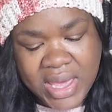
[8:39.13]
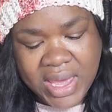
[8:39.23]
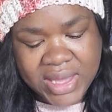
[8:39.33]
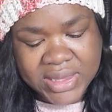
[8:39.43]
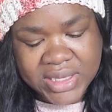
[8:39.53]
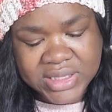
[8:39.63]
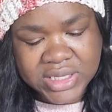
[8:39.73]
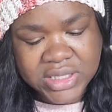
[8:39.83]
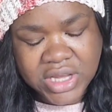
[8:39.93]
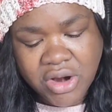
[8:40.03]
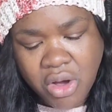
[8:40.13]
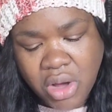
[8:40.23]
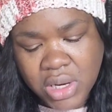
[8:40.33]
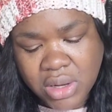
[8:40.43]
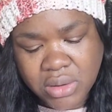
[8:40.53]
And they're
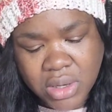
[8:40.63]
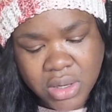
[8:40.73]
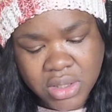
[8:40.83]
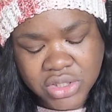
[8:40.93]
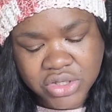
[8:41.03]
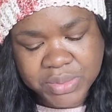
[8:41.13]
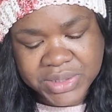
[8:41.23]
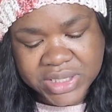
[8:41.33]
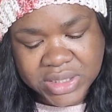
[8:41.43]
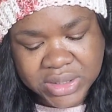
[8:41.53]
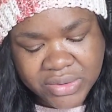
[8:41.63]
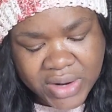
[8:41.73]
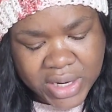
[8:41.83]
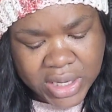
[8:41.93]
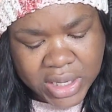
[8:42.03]
all 100%
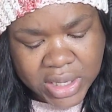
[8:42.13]
acrylic.